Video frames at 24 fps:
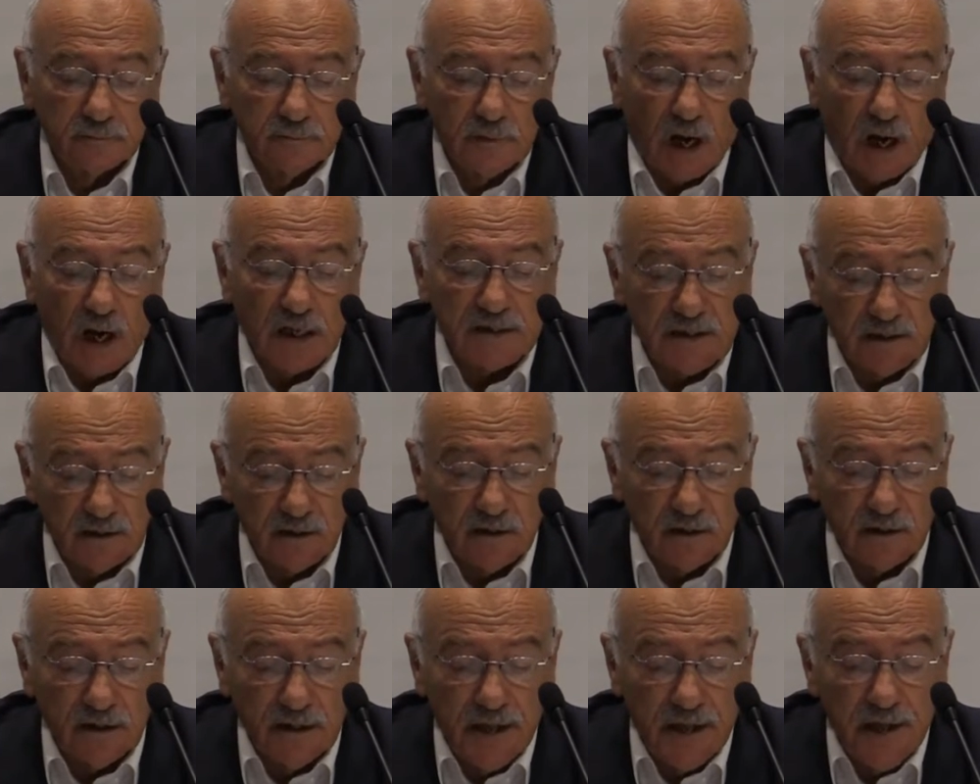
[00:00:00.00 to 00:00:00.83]
And
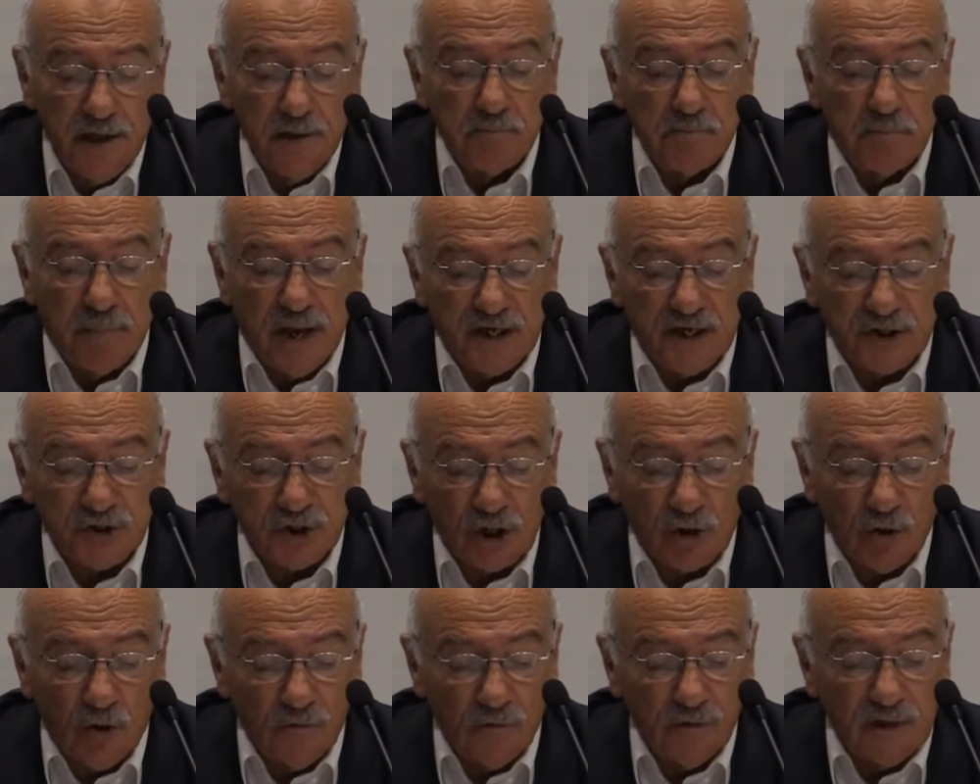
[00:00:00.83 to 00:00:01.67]
moreover, by
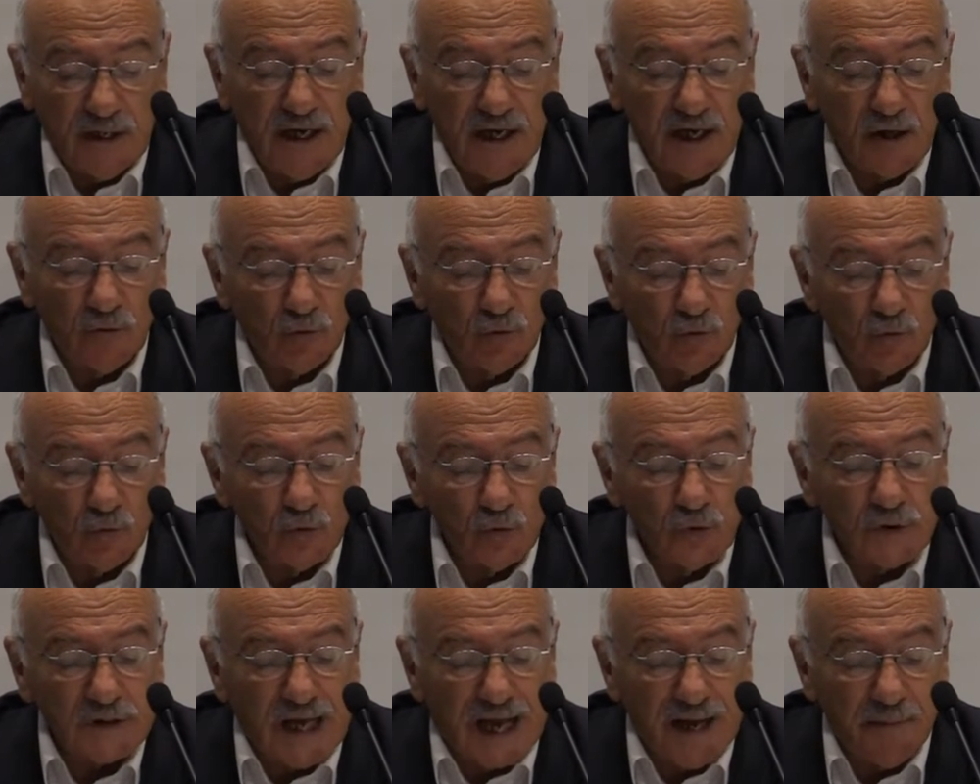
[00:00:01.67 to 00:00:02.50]
refusing the
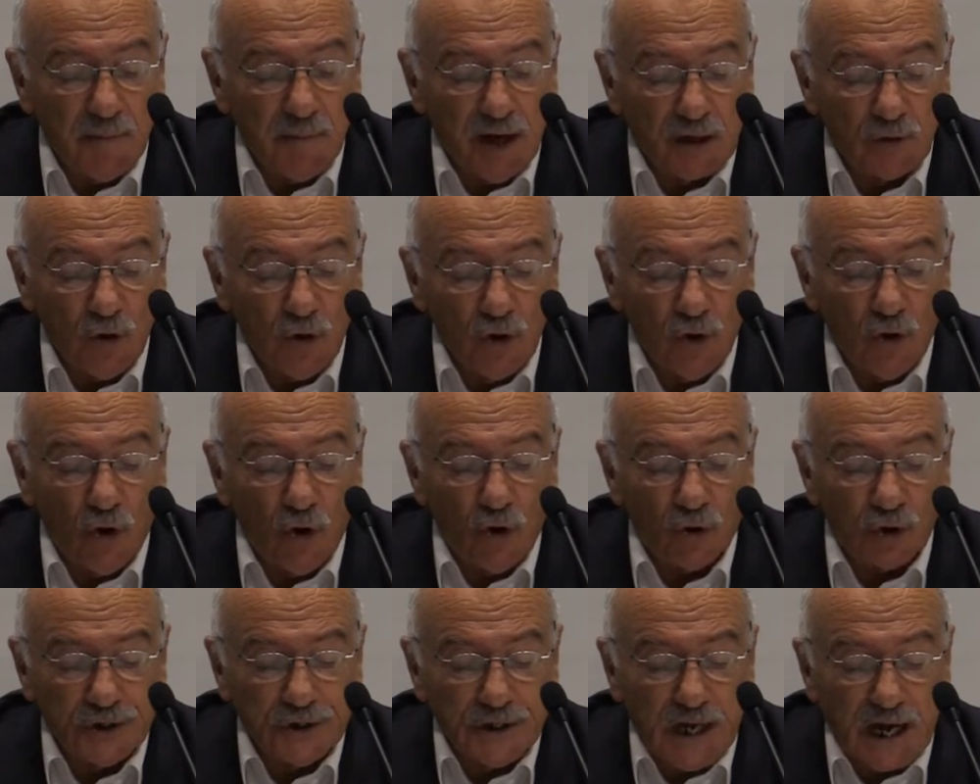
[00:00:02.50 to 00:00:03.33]
objective and
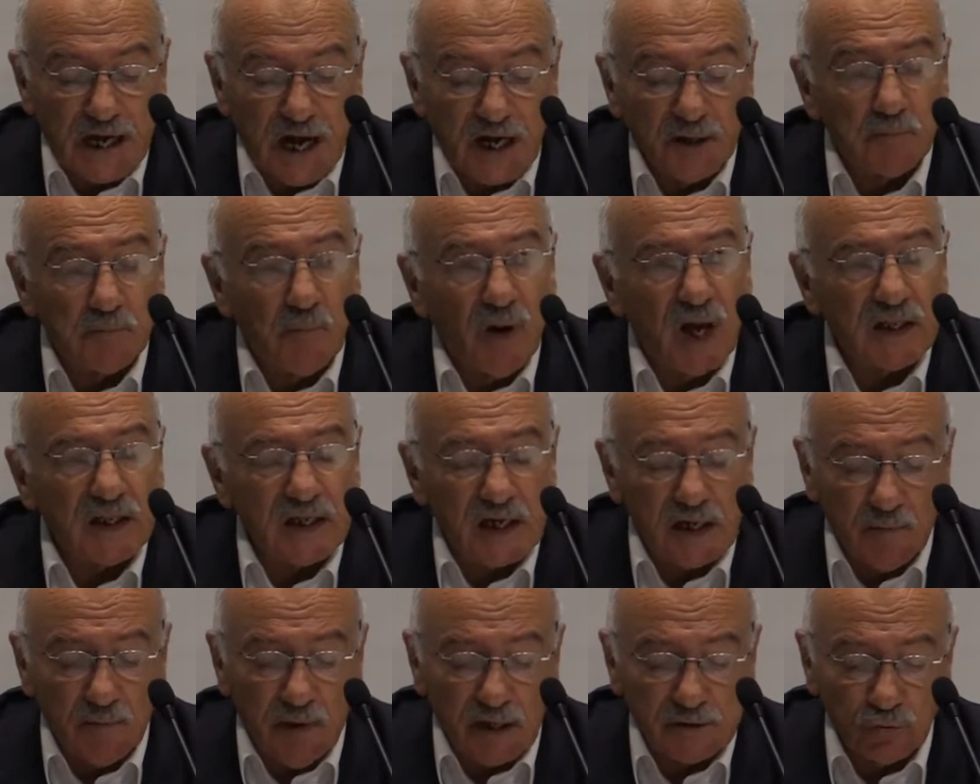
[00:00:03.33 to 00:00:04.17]
official recognition of
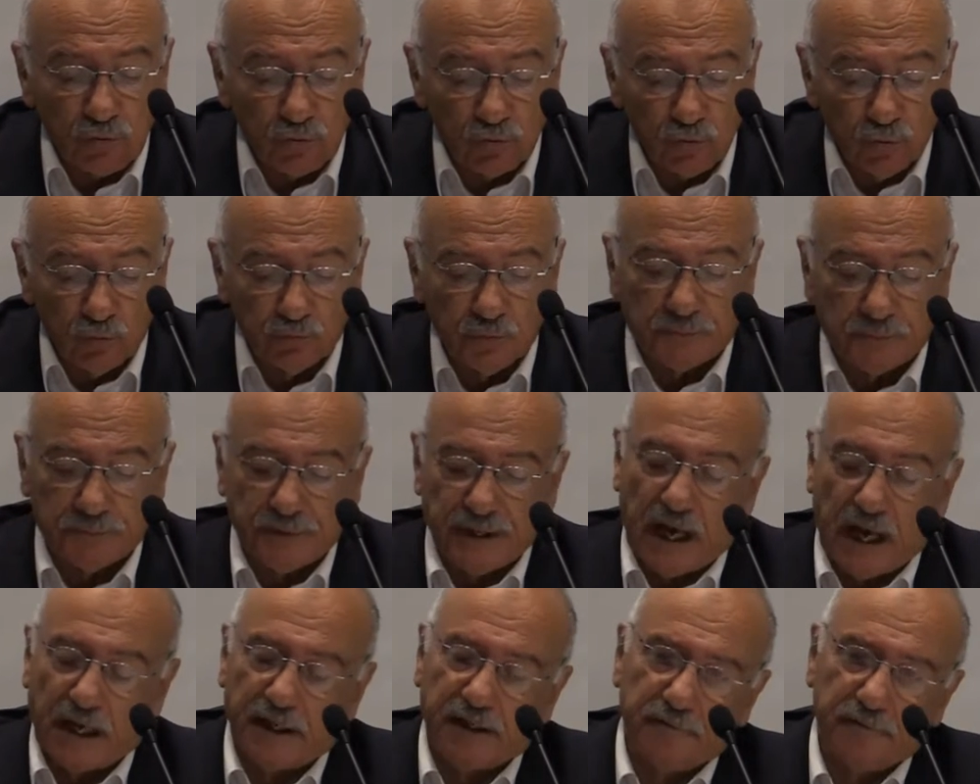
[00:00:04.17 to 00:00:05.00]
that
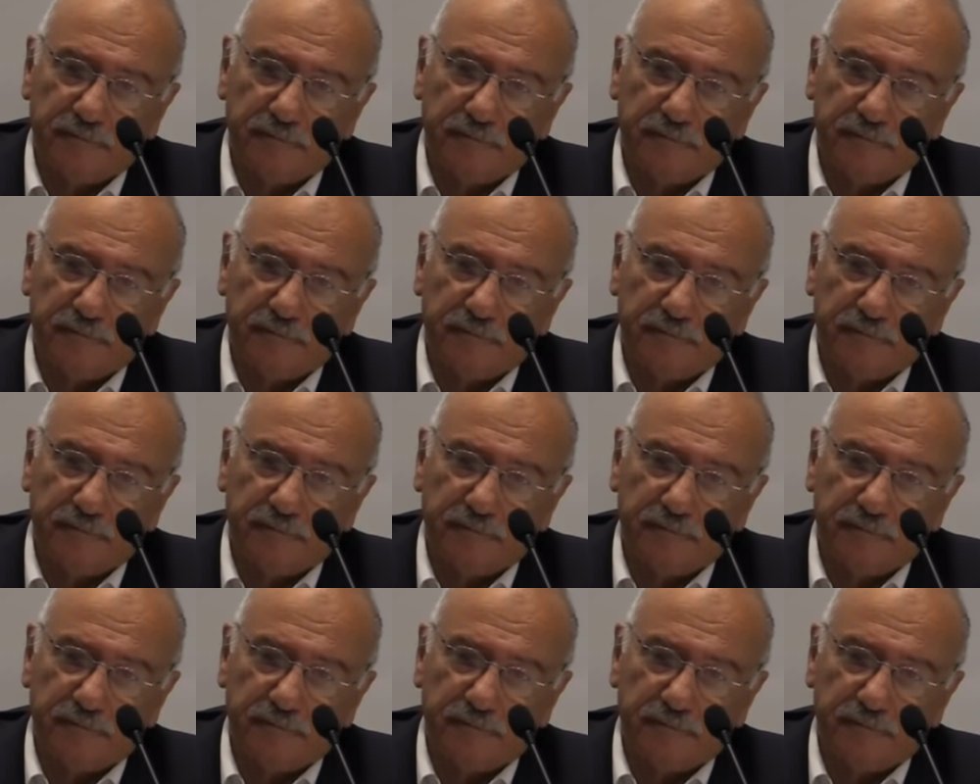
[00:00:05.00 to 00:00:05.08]
identity,